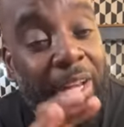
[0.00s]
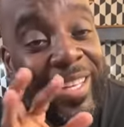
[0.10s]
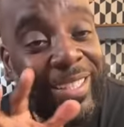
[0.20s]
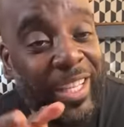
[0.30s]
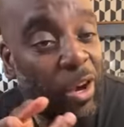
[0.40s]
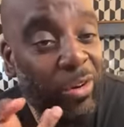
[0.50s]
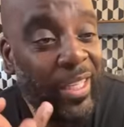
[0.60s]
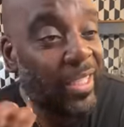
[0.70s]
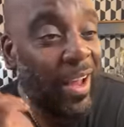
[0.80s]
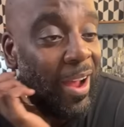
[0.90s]
it's the only
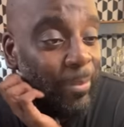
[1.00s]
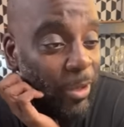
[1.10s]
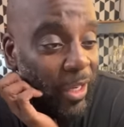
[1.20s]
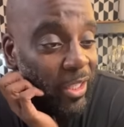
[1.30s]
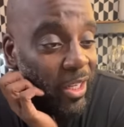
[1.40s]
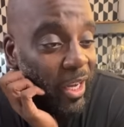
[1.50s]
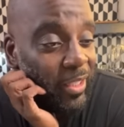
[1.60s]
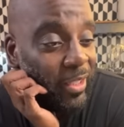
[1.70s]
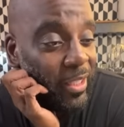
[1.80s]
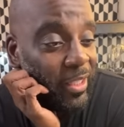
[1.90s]
time you get a
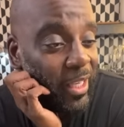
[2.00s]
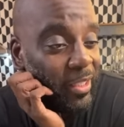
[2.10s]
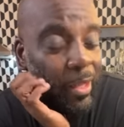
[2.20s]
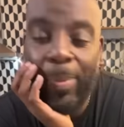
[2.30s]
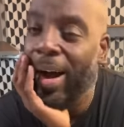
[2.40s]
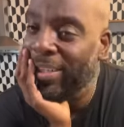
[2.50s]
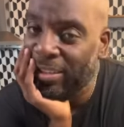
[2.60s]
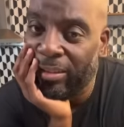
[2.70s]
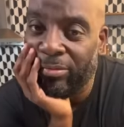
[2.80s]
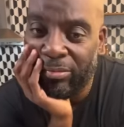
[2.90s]
chance to season the pasta,